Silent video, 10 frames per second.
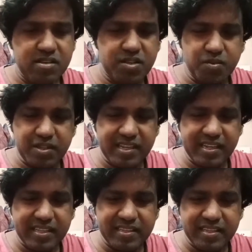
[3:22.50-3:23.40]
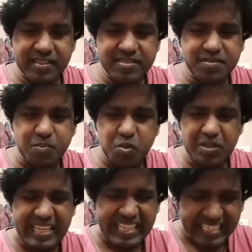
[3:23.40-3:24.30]
Do you think anything is more
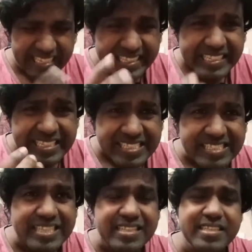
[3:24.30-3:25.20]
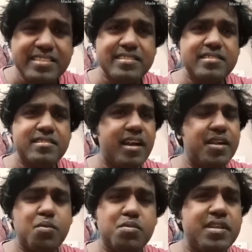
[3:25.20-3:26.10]
heinous than this? I
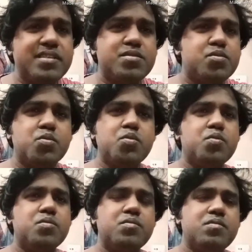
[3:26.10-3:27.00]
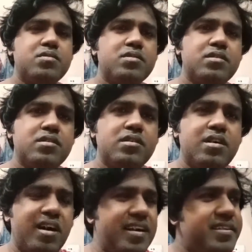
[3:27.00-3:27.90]
don't think so.
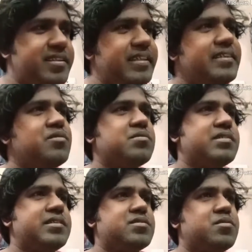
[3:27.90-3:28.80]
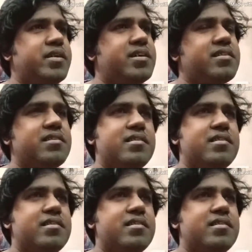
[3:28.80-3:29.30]
I really don't think so, yeah.